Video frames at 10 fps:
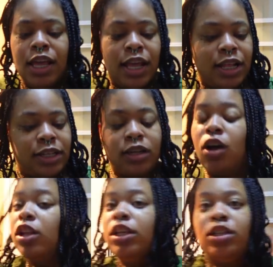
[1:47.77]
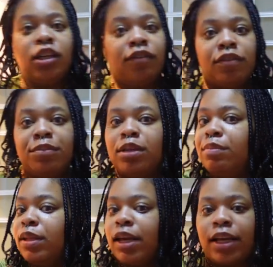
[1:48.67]
and that's all it took for me to
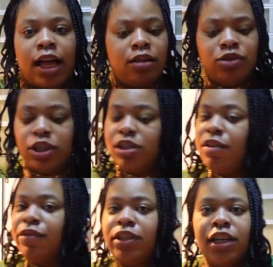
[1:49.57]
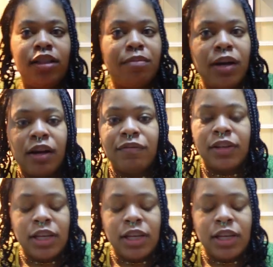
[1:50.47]
be like, I'll just never take them off.